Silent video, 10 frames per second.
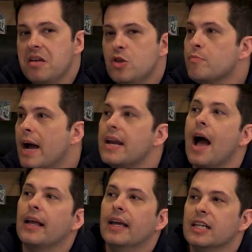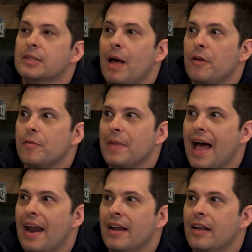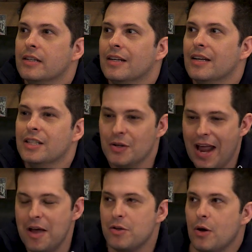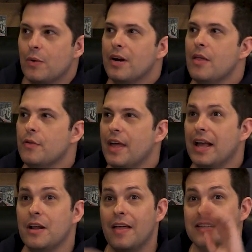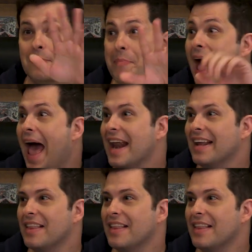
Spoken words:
You might not get a spell from that. So now you go to another thing and it's a bat,